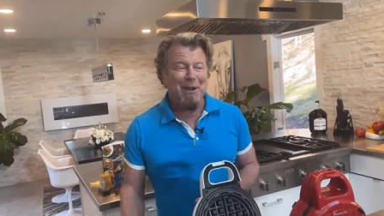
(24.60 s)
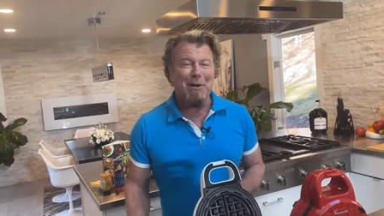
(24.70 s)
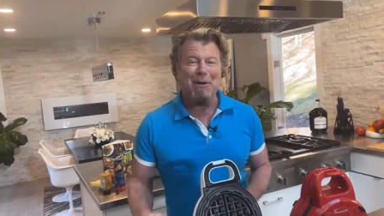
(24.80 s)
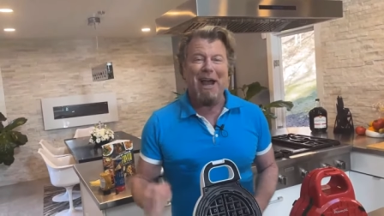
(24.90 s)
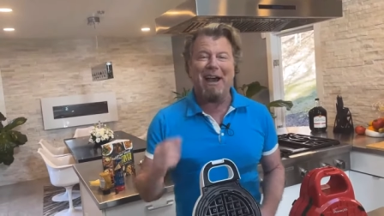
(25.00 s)

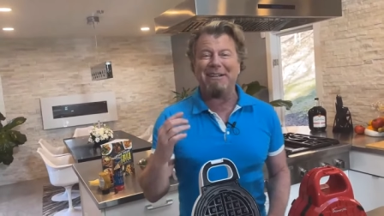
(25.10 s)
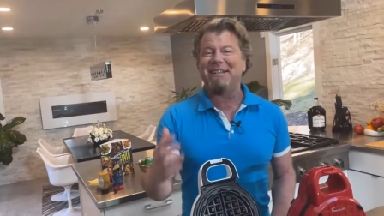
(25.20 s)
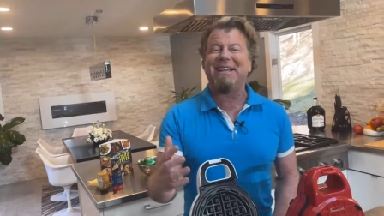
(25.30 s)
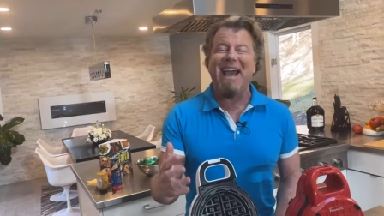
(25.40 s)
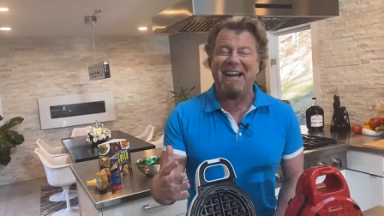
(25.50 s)
So, how
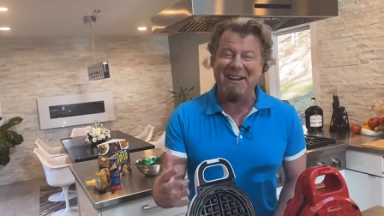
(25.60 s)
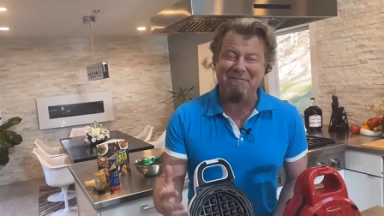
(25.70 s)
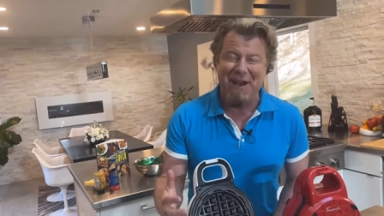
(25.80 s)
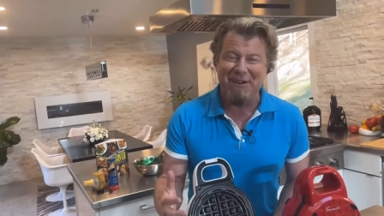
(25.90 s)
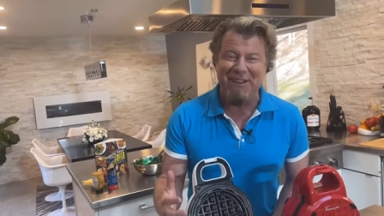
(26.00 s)
does it get any
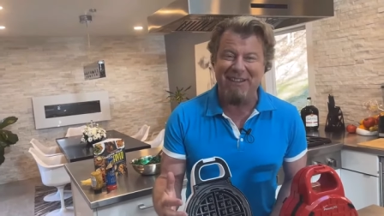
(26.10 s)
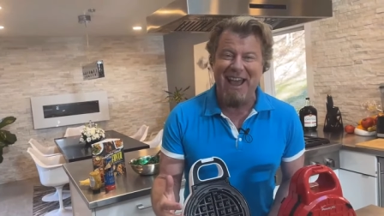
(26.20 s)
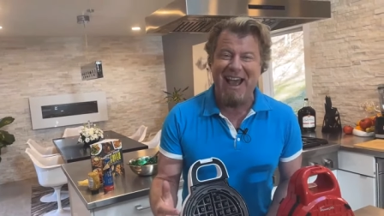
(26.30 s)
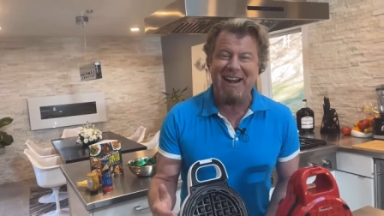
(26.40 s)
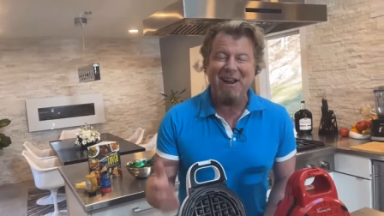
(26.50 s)
better than
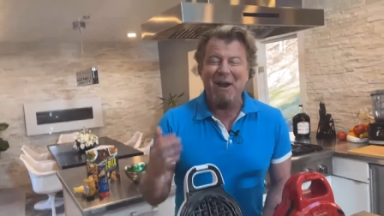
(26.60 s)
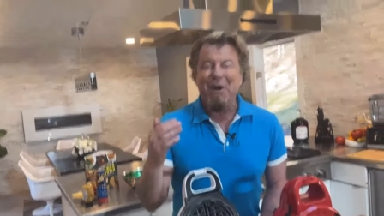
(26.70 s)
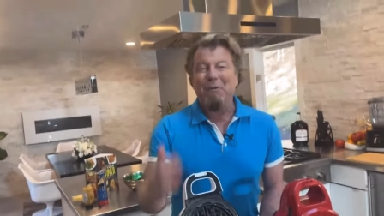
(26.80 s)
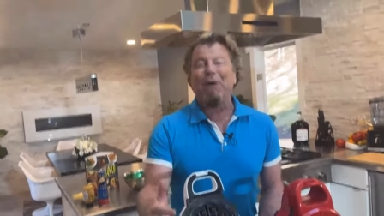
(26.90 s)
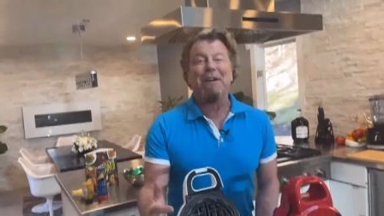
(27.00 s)
that?
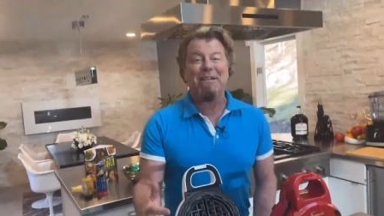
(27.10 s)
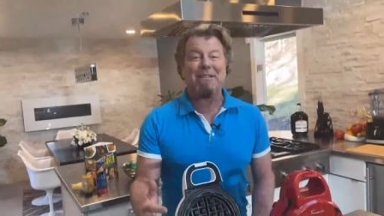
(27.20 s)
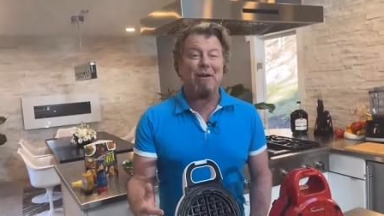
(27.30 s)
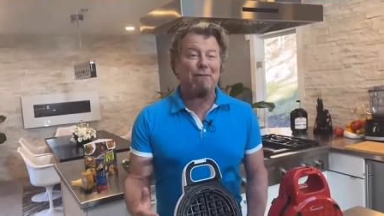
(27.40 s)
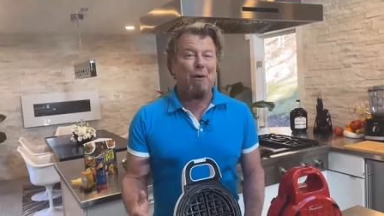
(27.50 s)
We're going to
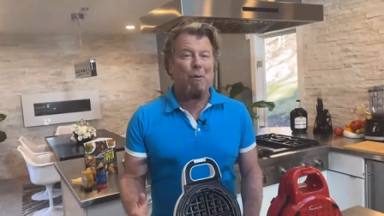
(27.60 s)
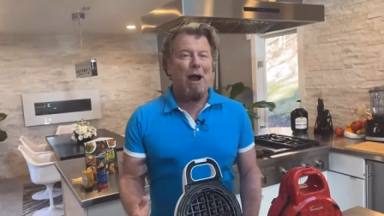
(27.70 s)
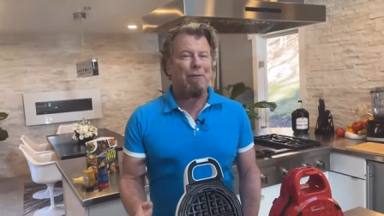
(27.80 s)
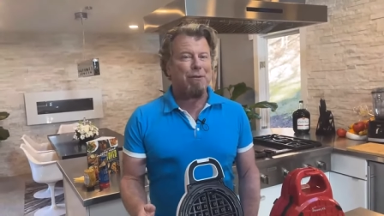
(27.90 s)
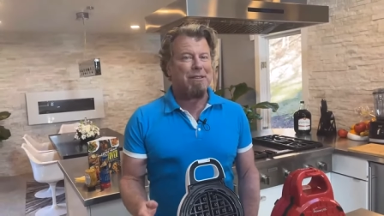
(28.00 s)
stuff our
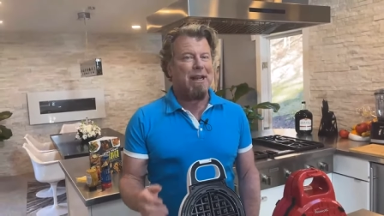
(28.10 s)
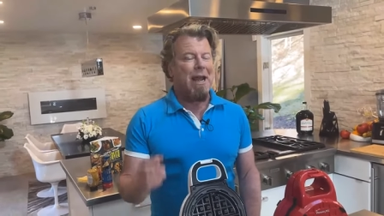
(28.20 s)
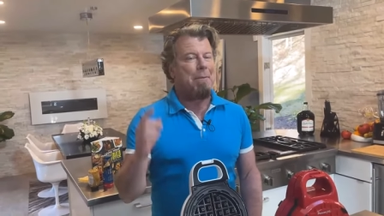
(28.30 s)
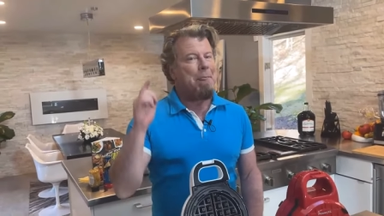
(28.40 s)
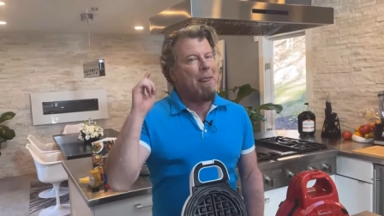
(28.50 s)
waffles
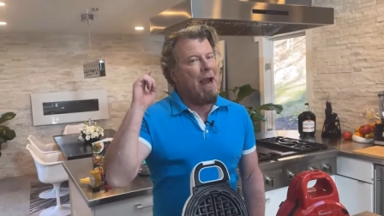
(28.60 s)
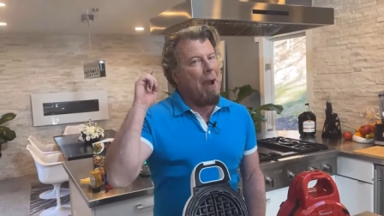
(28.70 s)
today.